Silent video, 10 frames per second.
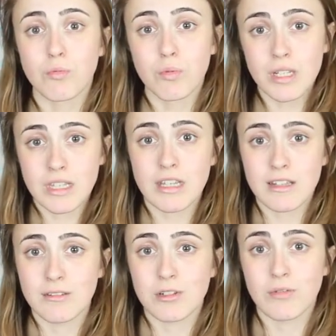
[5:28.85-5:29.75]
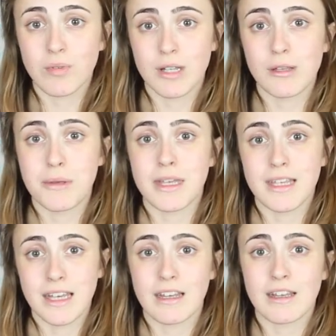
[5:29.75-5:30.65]
really huge of what you
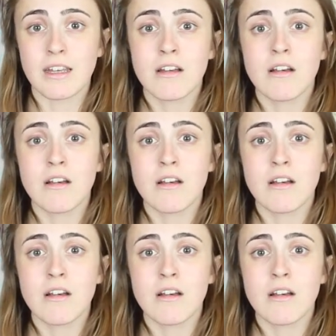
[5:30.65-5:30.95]
can get